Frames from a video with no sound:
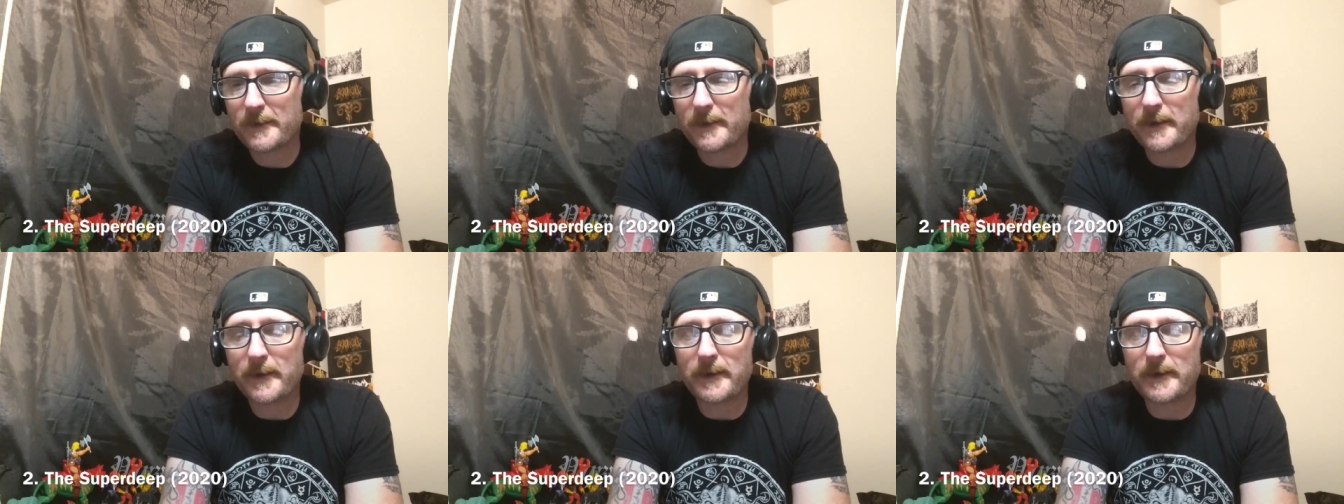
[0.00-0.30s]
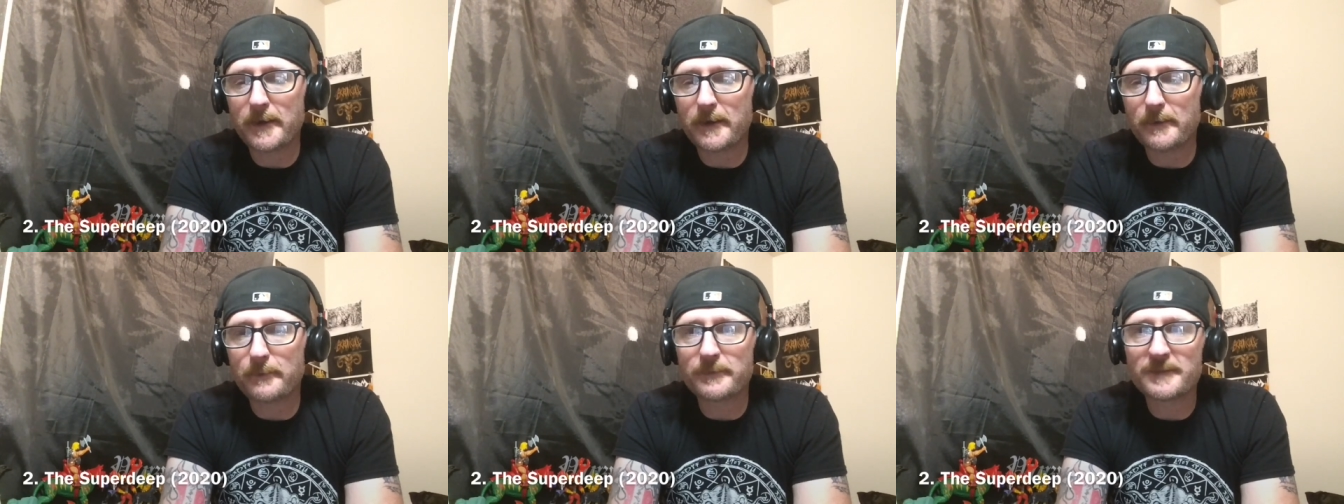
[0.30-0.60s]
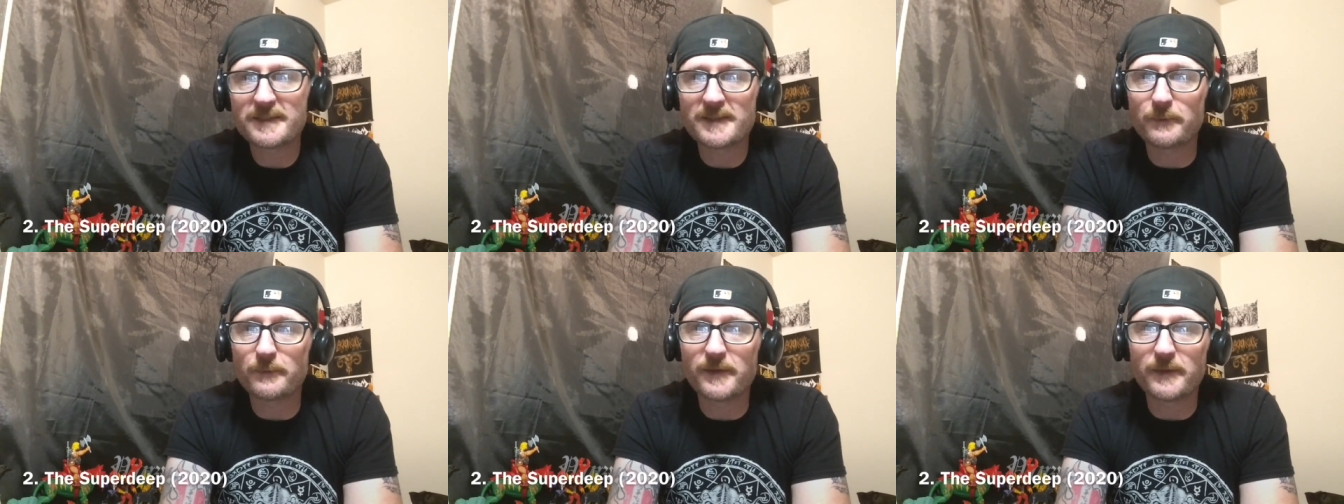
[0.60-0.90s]
um,
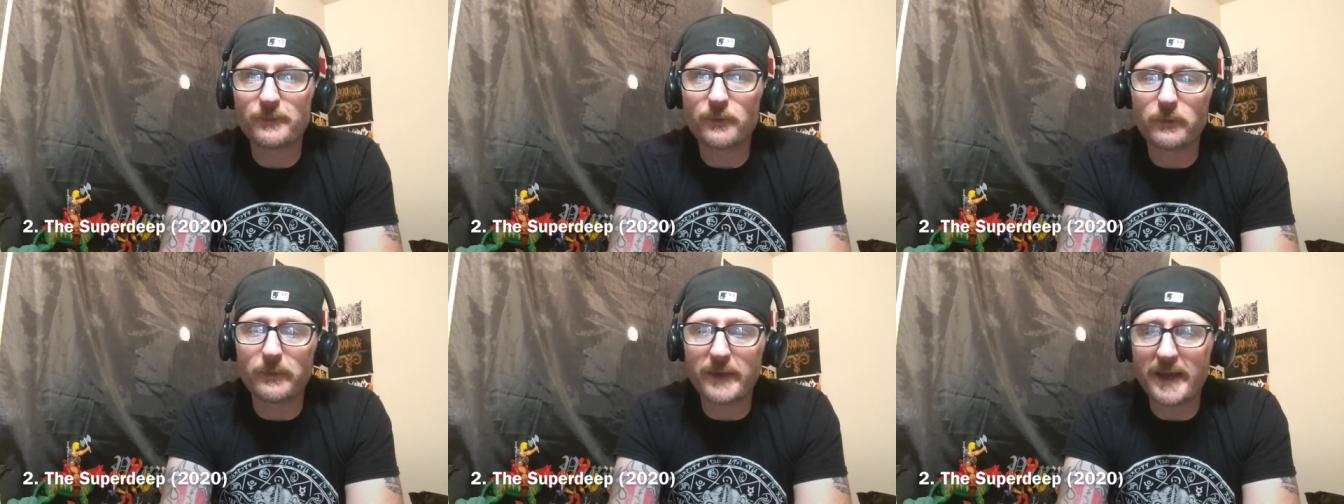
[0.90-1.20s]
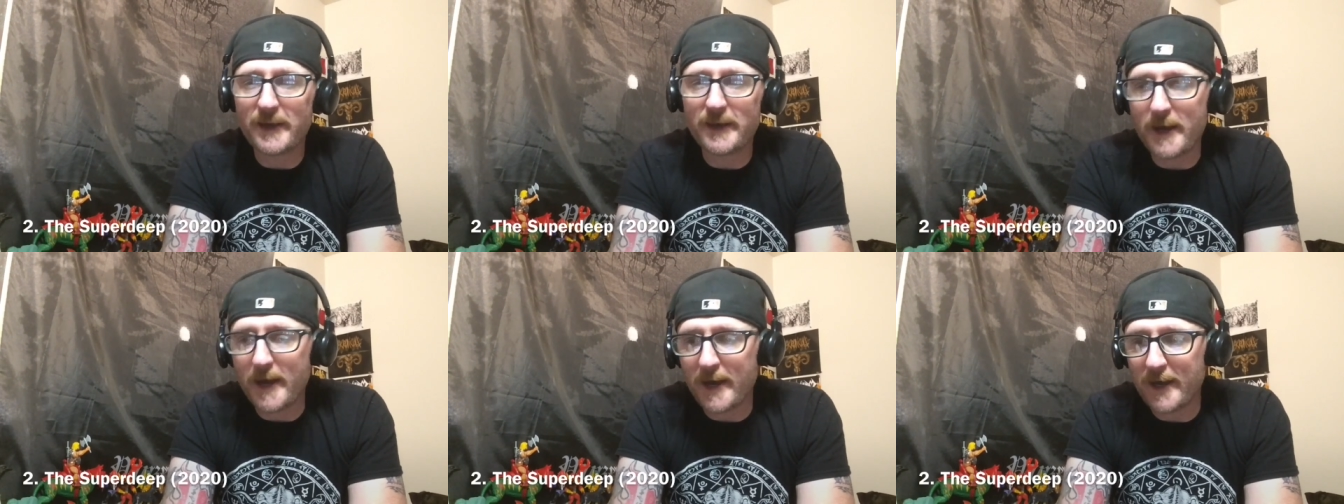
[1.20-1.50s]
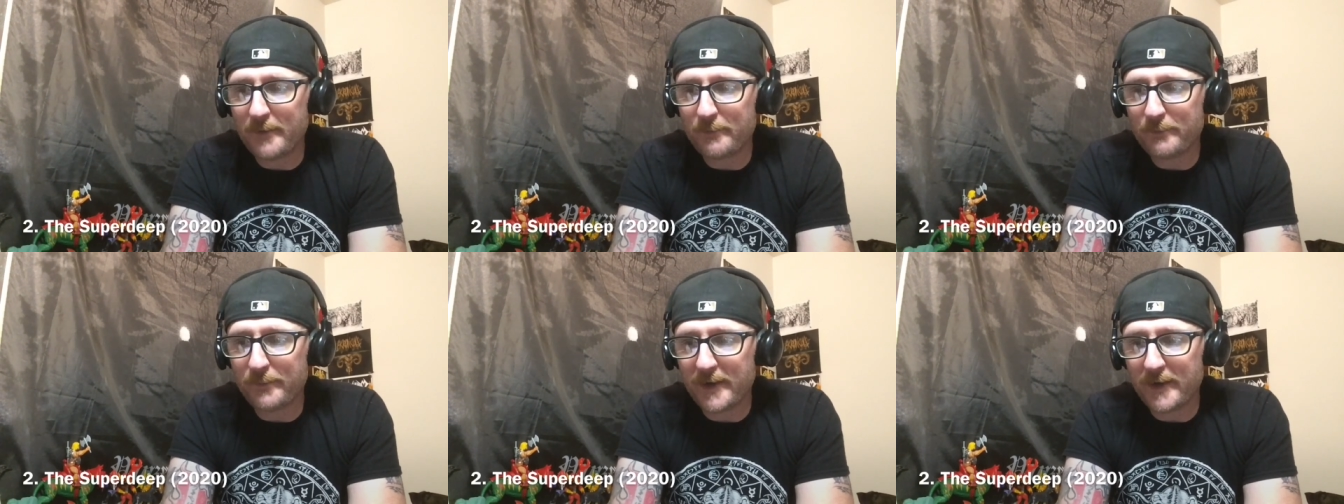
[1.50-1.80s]
some people may
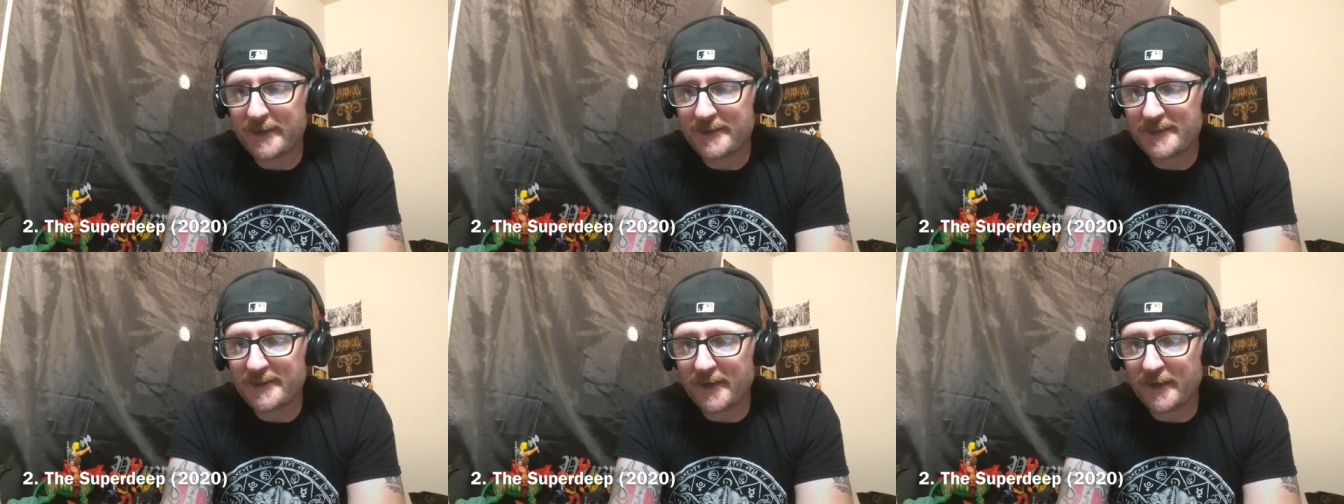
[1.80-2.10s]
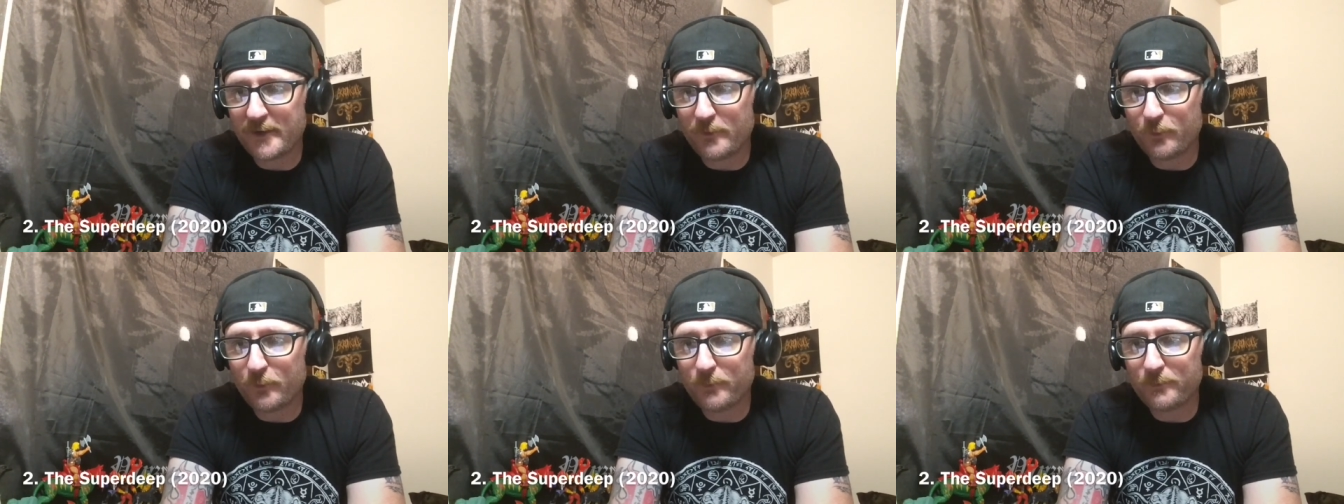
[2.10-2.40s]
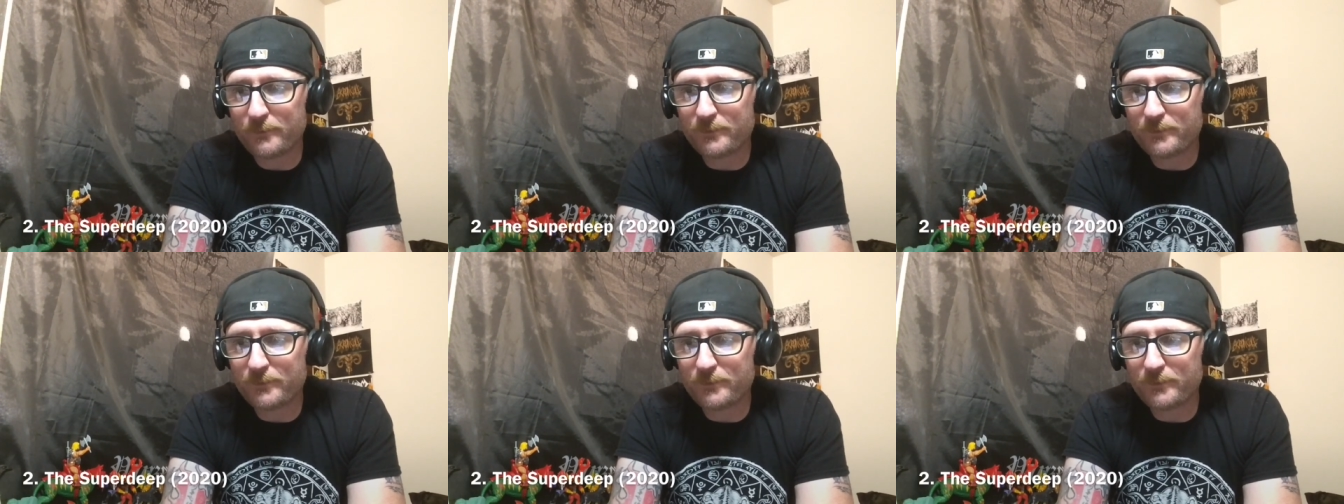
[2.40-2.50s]
not. But uh,